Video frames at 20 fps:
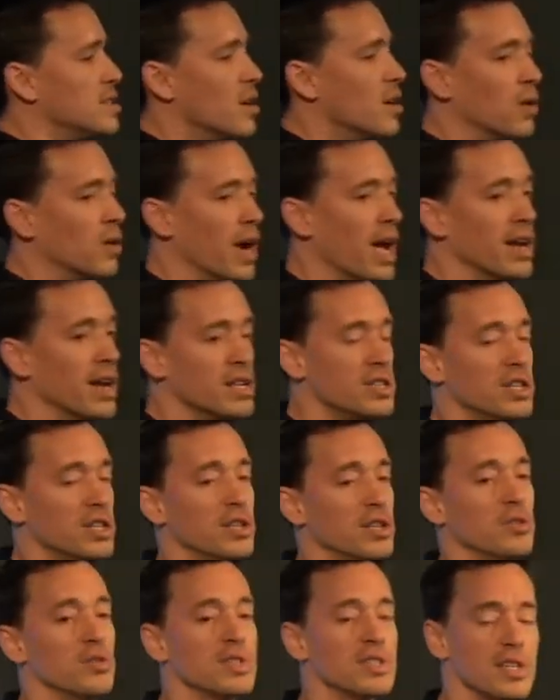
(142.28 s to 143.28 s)
your energy
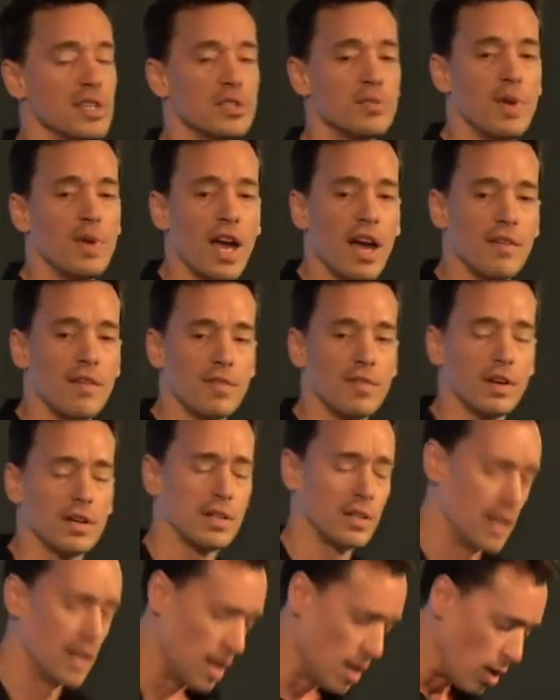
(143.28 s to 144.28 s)
usage behavior
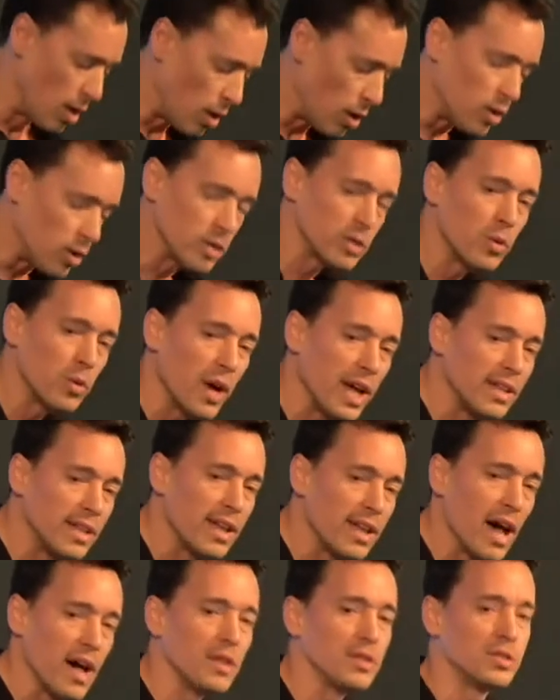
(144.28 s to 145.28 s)
all the way
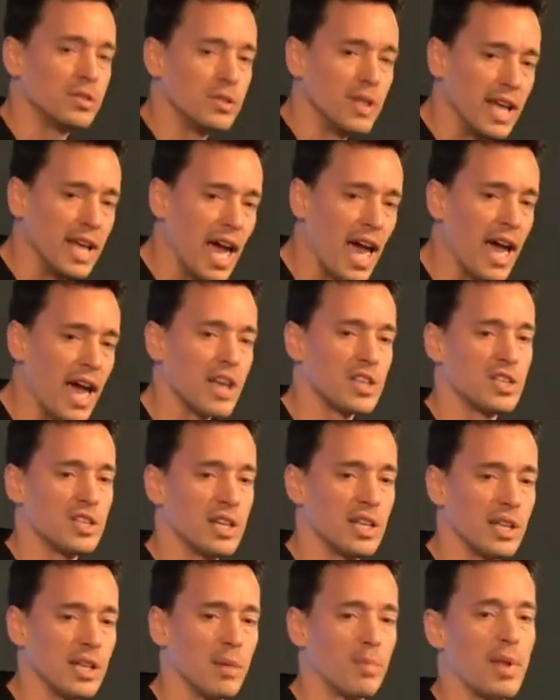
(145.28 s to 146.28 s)
down to the
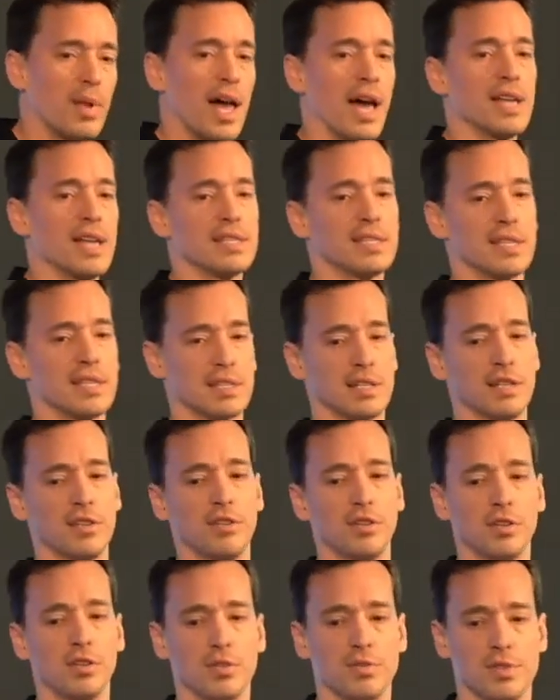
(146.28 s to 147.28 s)
actual appliances that
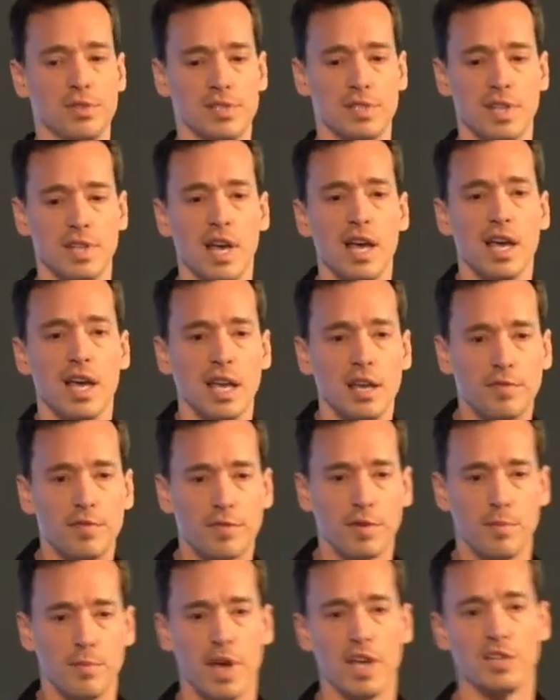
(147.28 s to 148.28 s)
you use.
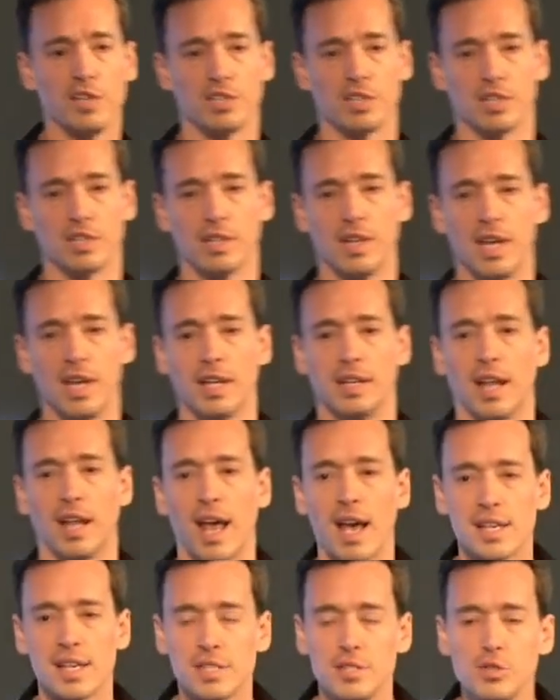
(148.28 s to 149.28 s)
Information that
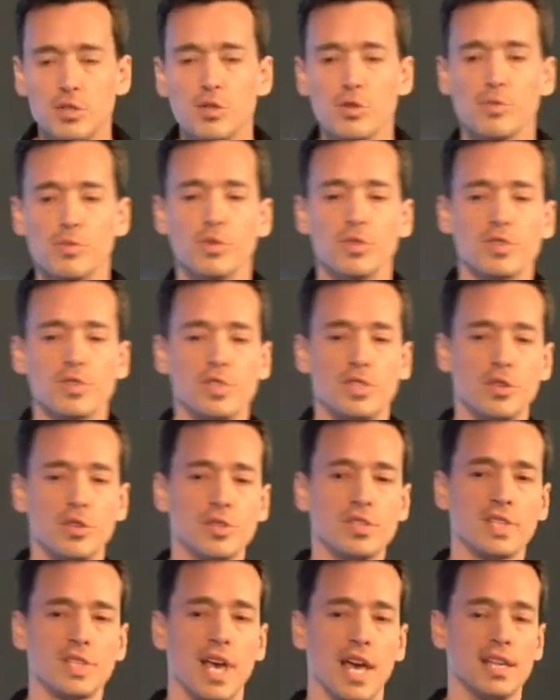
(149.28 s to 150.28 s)
has numerous
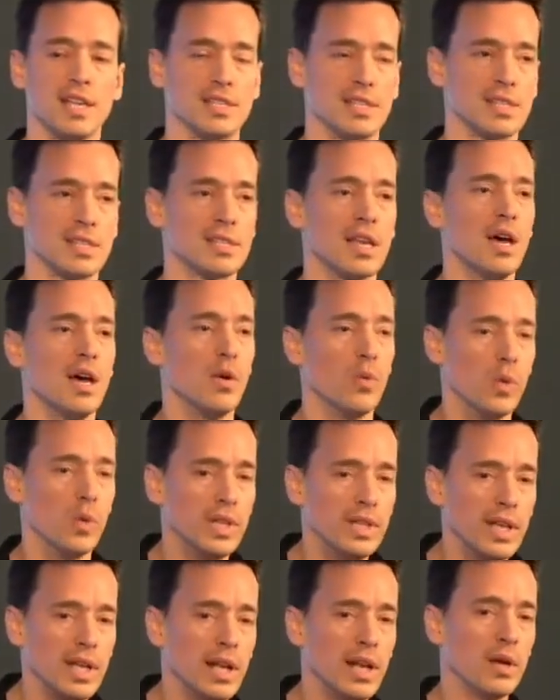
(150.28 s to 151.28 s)
use cases
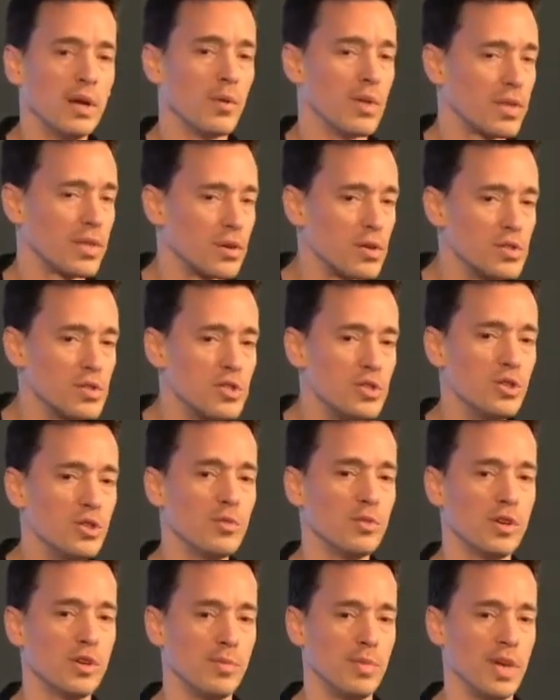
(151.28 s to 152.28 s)
when dealing with
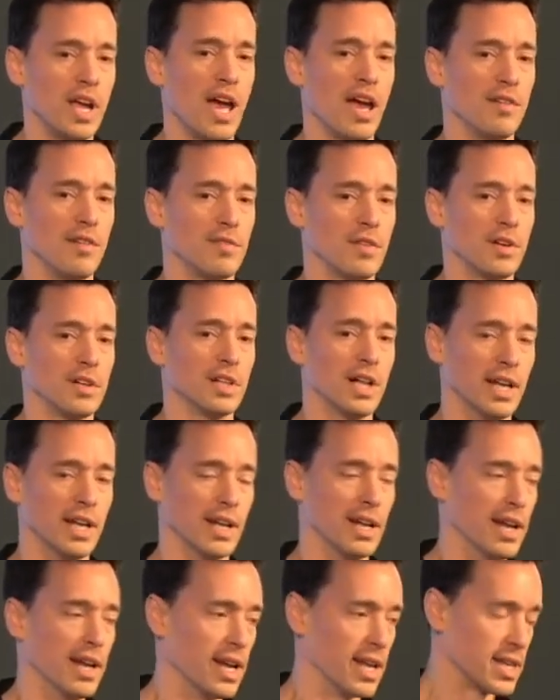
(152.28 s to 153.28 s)
consumer behavioral
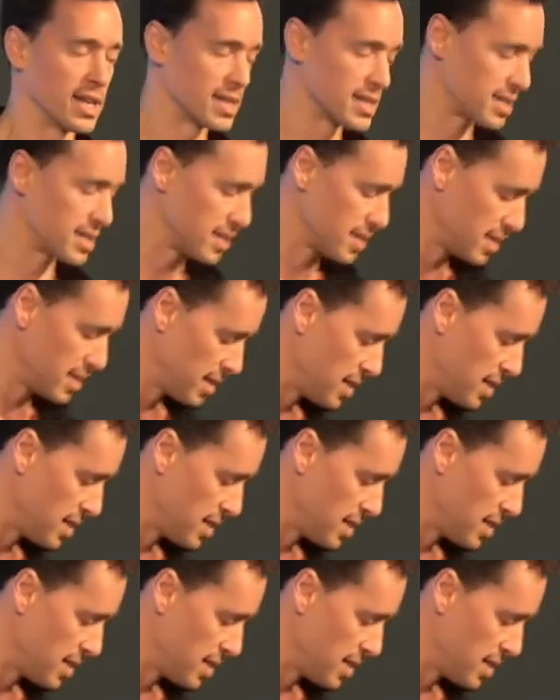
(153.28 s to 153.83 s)
analytics.